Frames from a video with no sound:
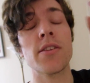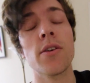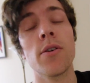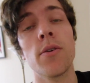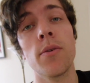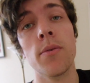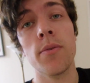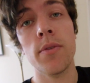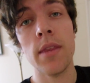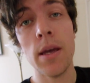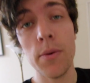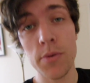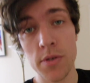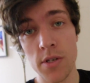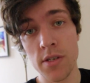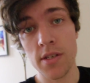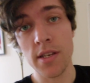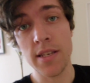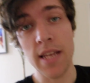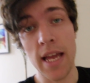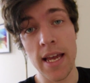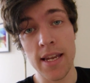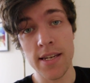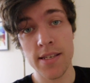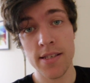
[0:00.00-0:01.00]
so that was just a
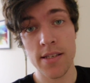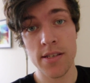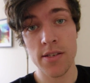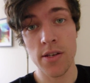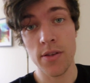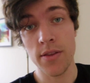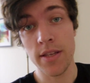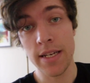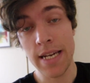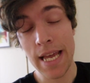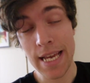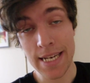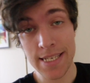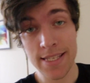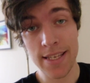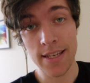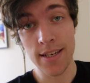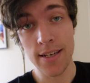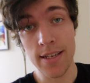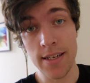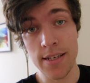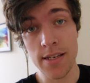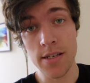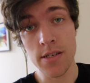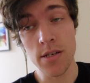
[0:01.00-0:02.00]
test, so the next thing
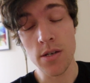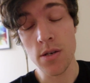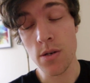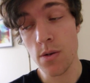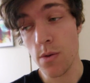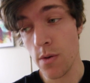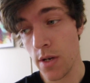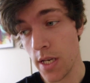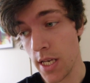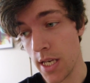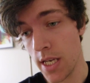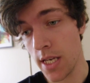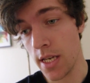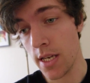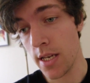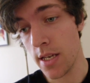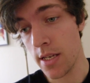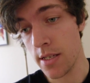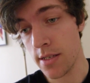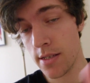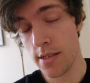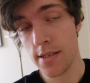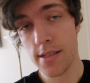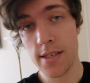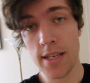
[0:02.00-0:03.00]
I need to do
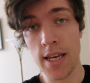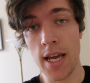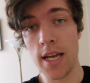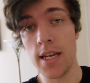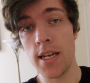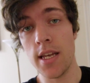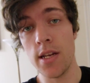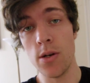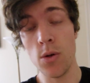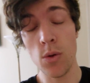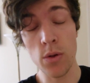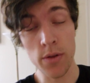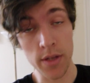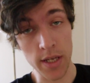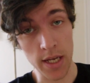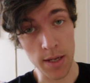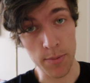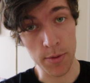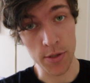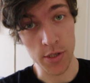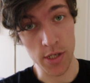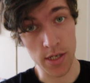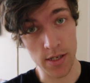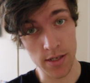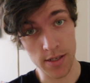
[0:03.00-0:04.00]
is scan in all the
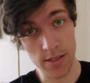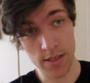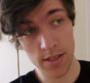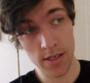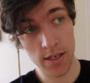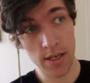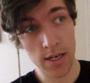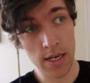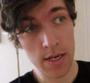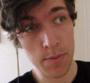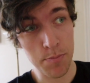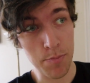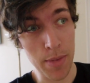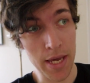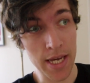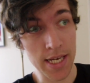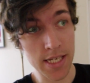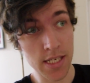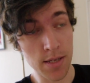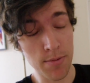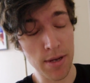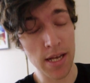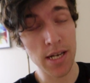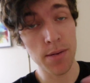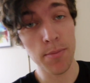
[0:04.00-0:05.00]
images, make
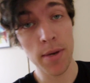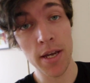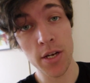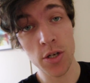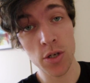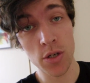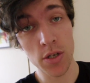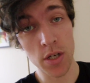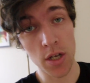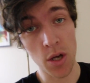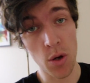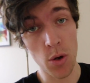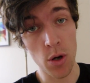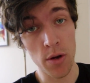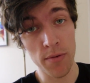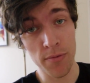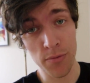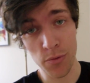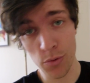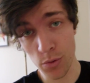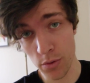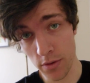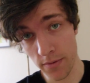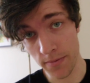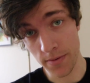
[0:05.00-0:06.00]
some animation to go
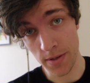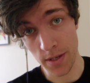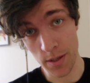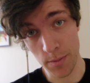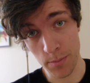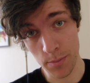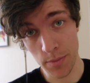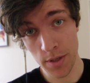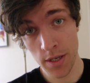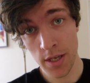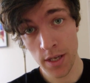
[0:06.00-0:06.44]
over all of them,